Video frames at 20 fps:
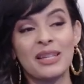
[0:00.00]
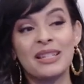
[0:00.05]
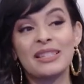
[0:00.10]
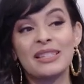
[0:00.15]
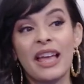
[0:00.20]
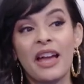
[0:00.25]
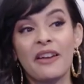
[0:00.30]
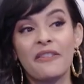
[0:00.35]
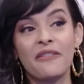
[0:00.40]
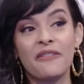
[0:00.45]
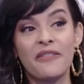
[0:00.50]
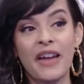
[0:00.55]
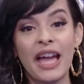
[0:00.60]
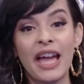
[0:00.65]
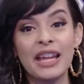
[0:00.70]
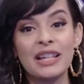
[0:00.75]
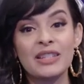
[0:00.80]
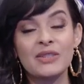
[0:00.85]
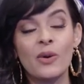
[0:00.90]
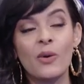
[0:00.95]
Is that
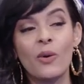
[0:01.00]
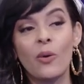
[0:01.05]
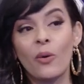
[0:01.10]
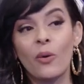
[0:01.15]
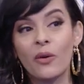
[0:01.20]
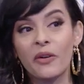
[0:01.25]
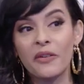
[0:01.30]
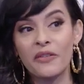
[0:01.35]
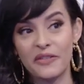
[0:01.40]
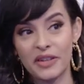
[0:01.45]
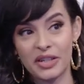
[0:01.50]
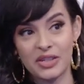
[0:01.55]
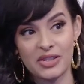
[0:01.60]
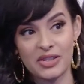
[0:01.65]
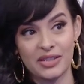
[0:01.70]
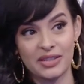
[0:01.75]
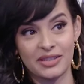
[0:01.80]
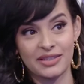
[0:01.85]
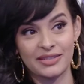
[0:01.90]
fact or fiction?